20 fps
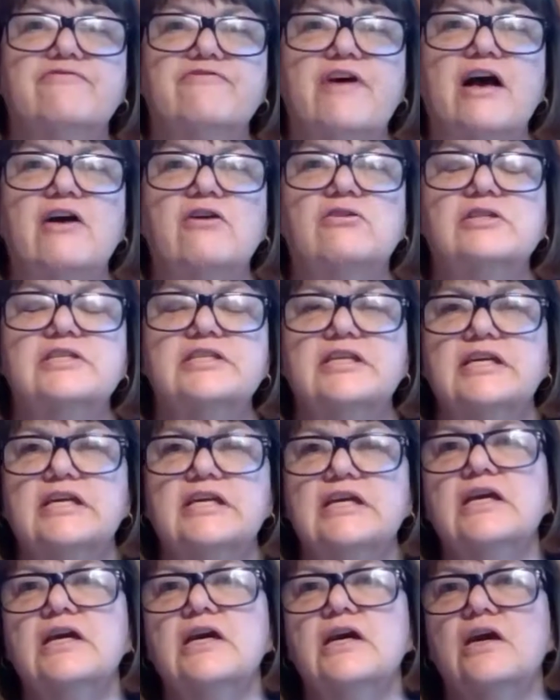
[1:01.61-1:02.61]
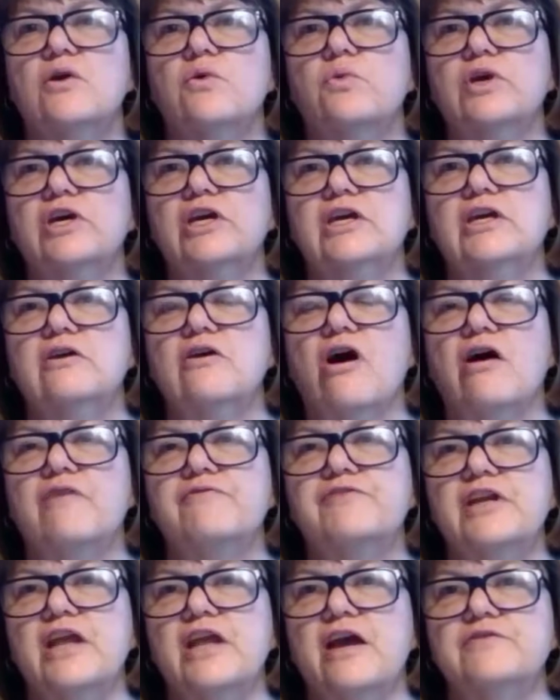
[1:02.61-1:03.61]
faculty, we
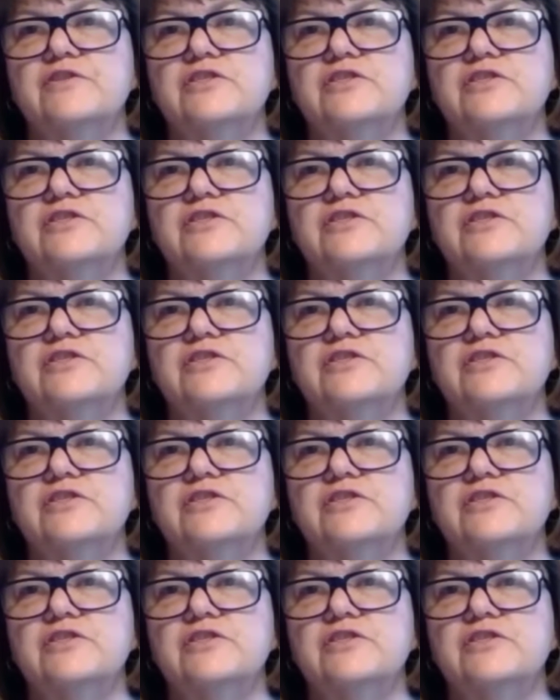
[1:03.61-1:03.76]
often have